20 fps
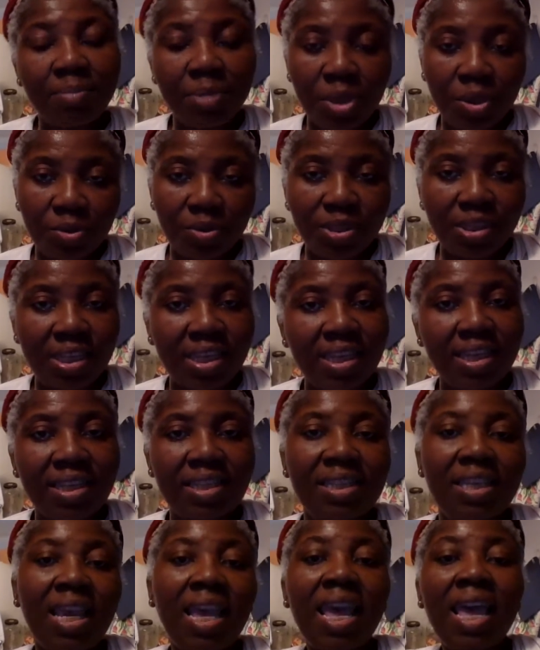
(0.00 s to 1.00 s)

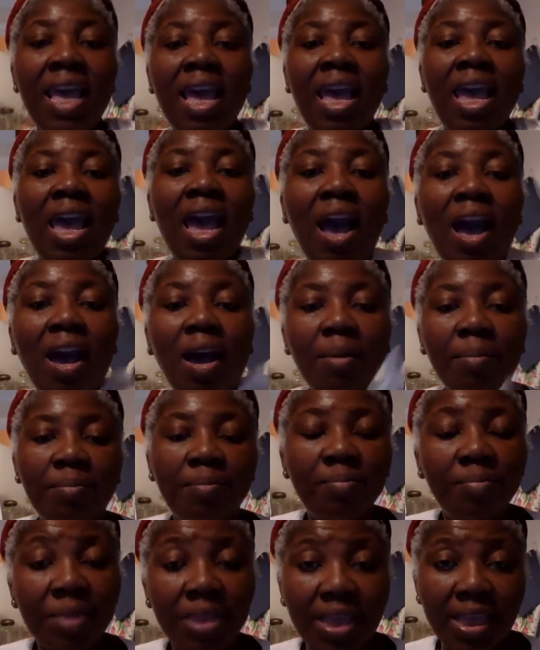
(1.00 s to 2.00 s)
musings
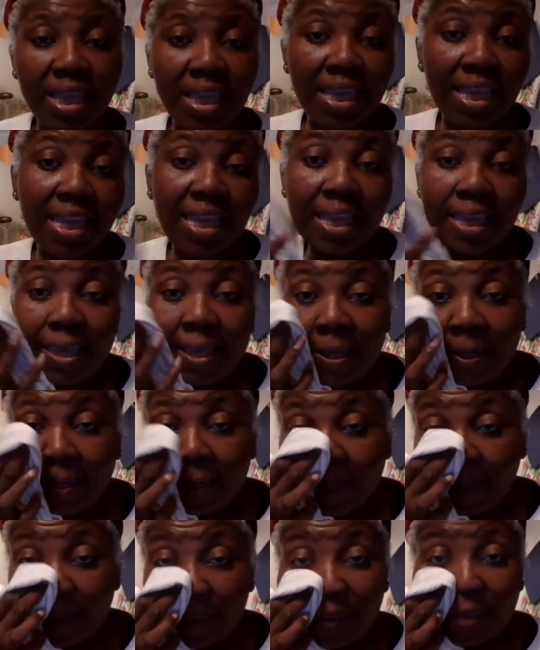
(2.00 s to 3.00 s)

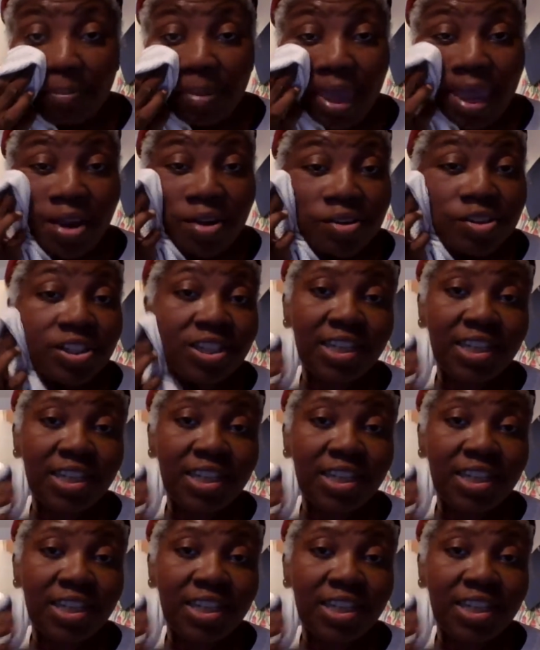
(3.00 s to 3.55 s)
in the Bear's